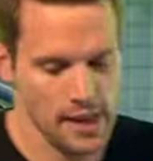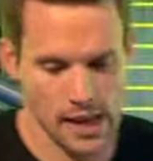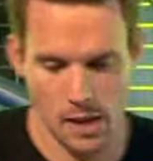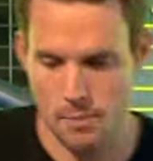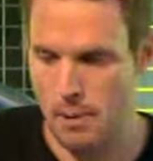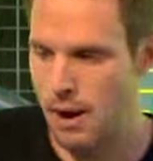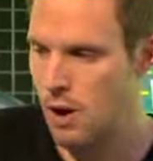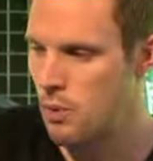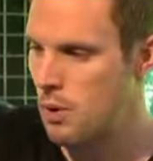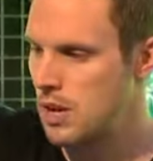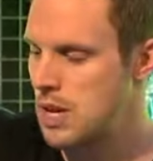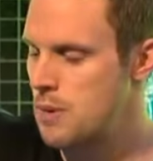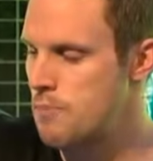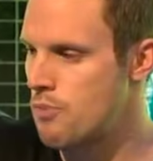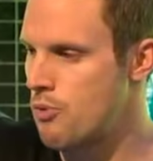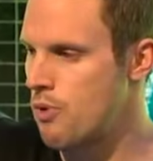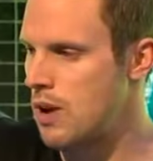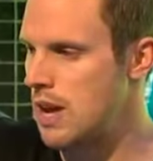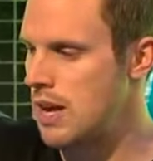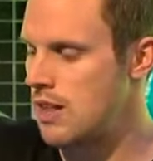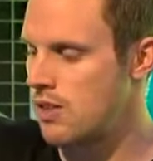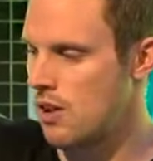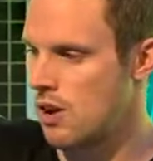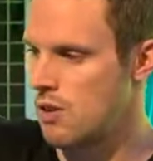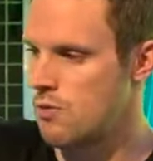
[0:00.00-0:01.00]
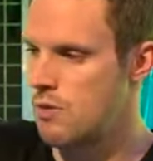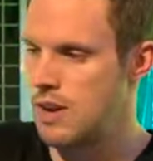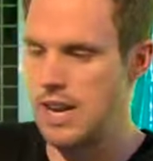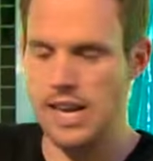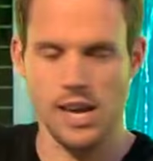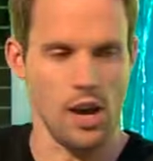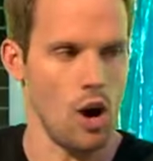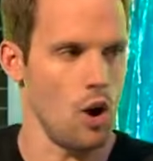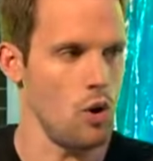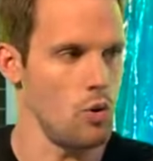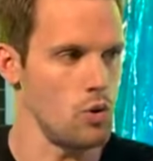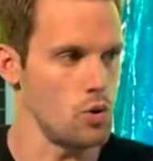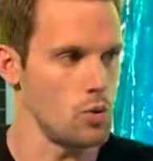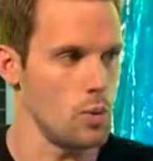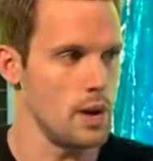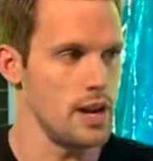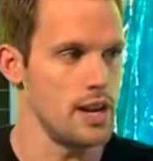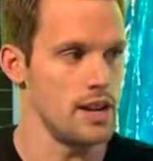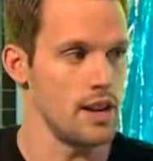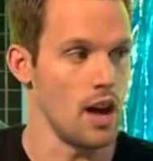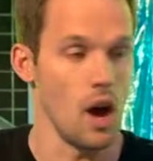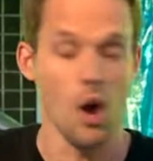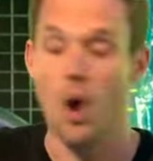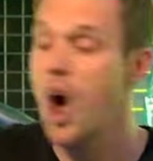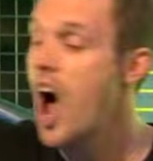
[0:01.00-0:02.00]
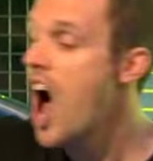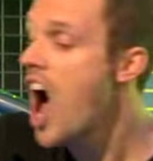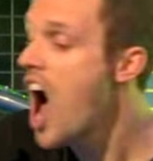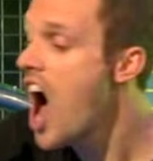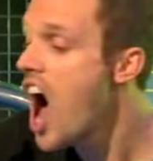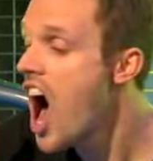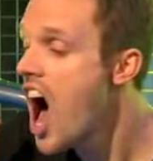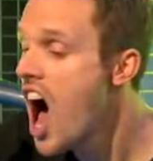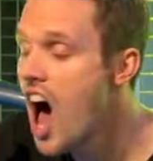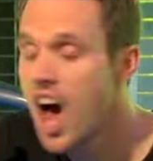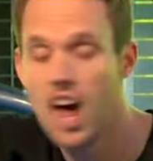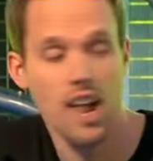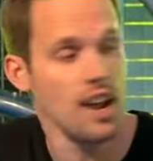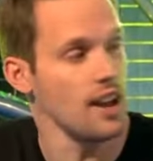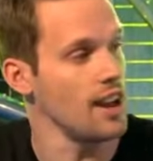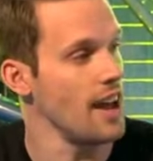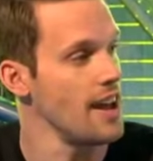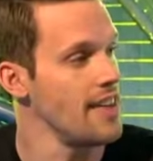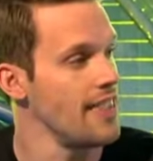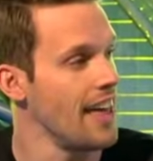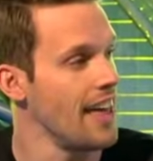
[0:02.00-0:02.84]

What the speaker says: think about when you breathe on a really cold window, like